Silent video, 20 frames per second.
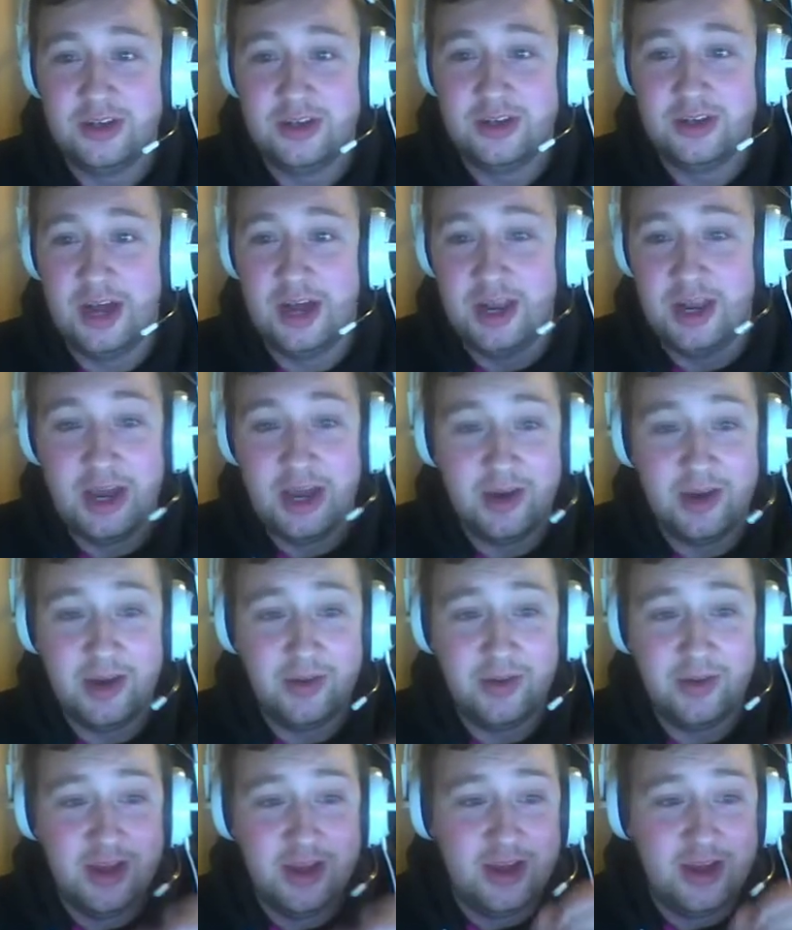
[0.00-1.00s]
And now,
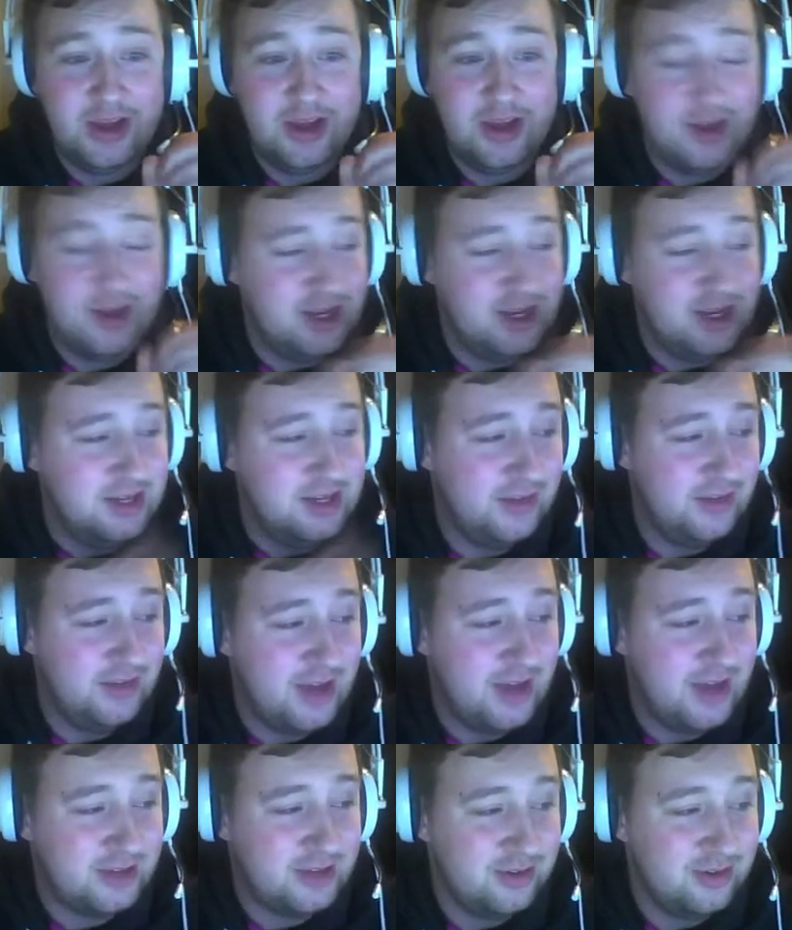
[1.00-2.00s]
if
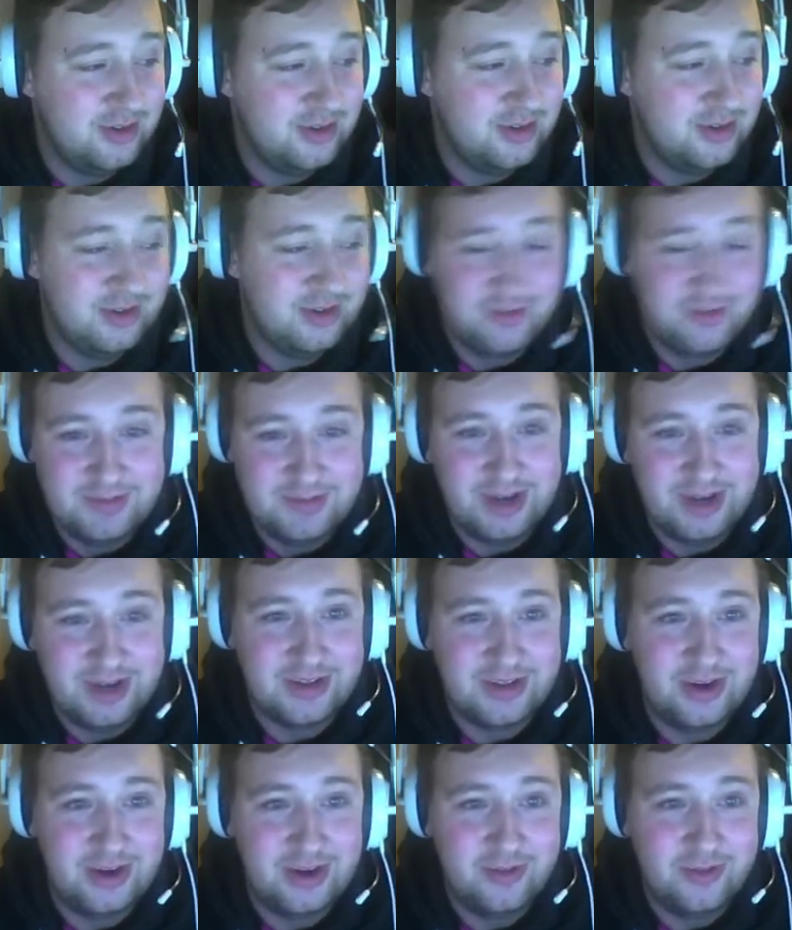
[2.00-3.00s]
that's not good, I
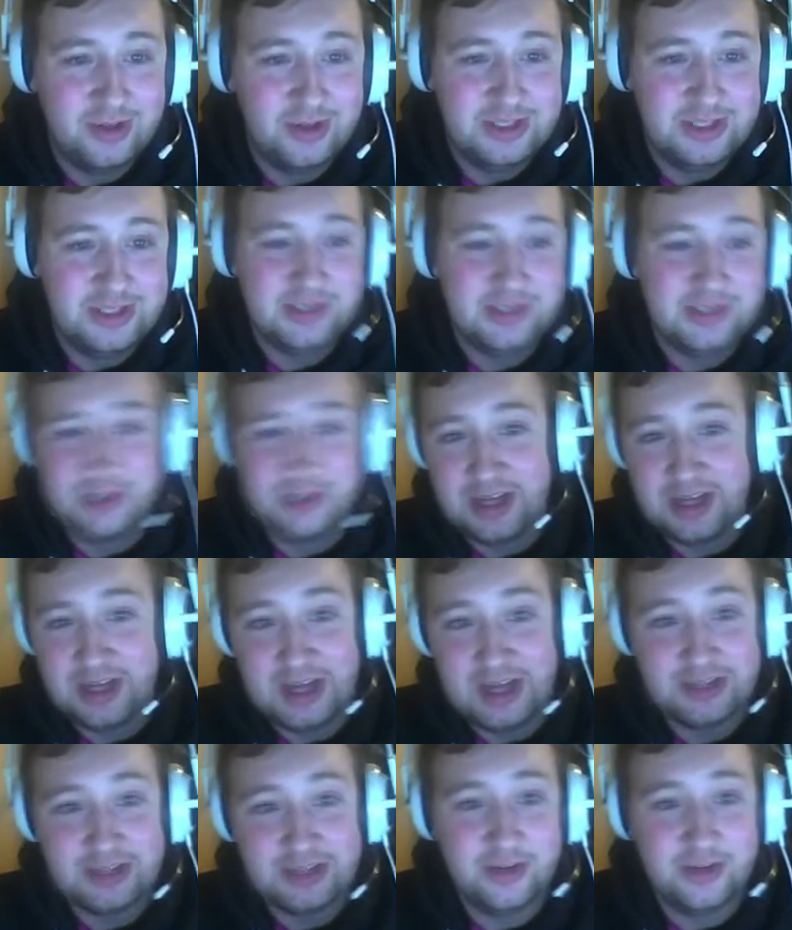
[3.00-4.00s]
don't know what is. So yeah,
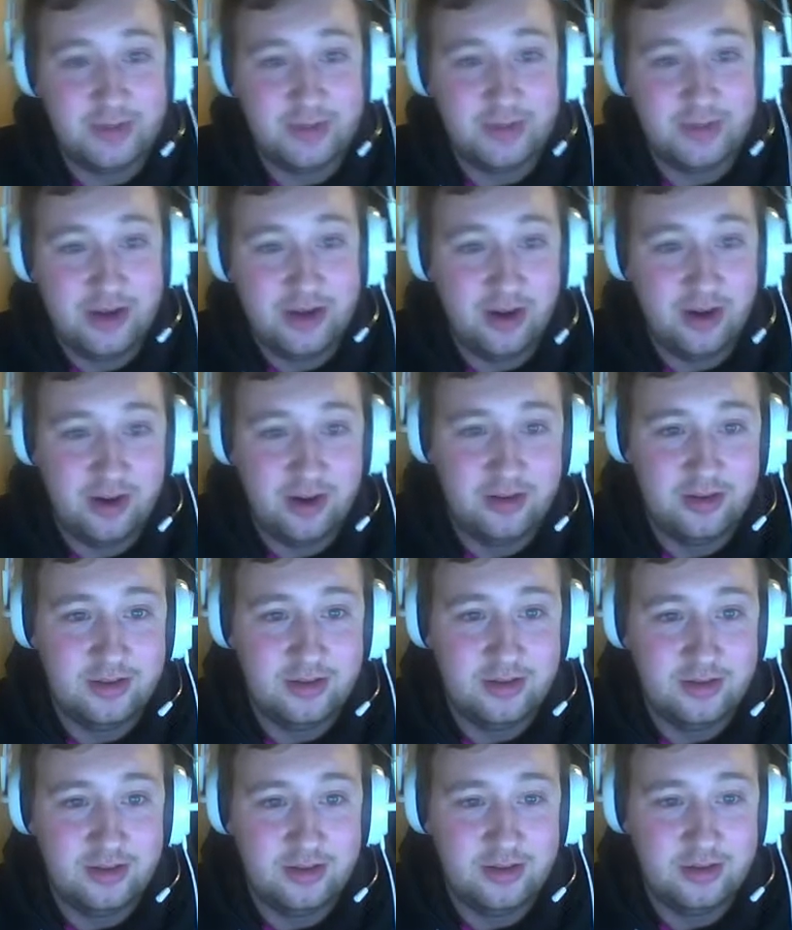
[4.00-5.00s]
that's going to be our
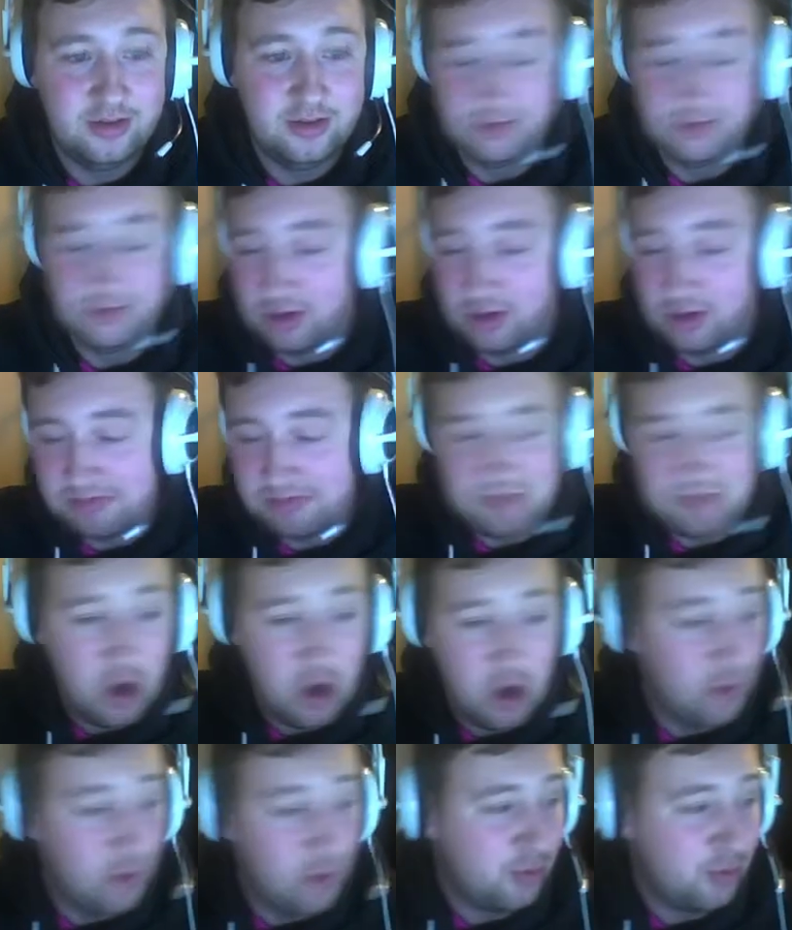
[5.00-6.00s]

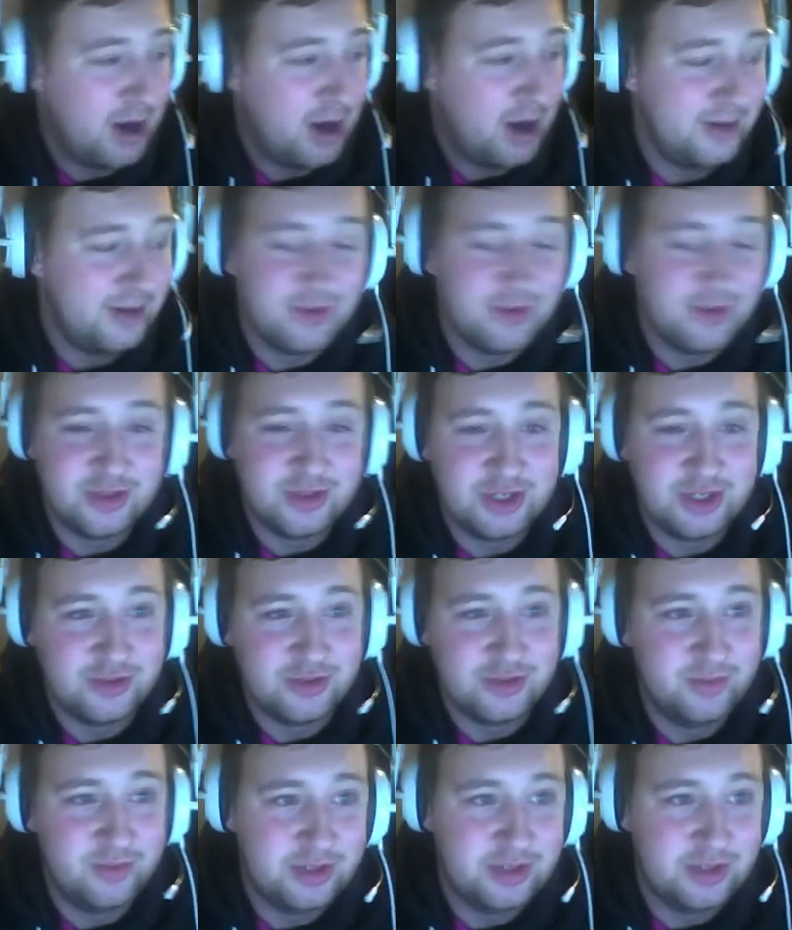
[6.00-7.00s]
brain of the
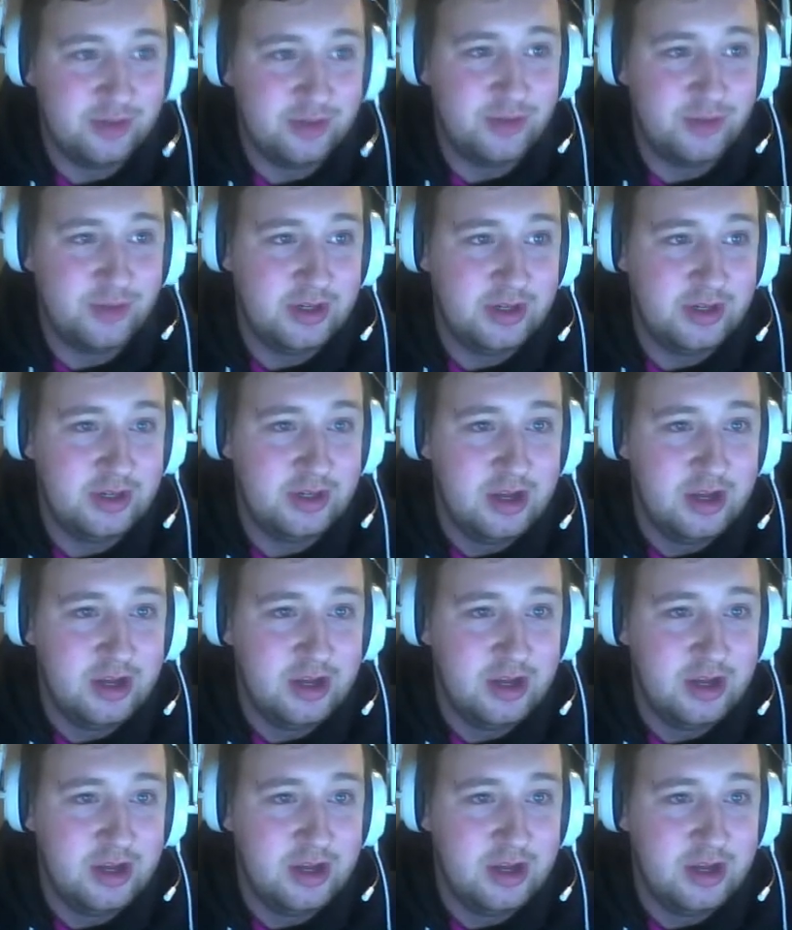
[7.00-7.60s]
system, as it would be.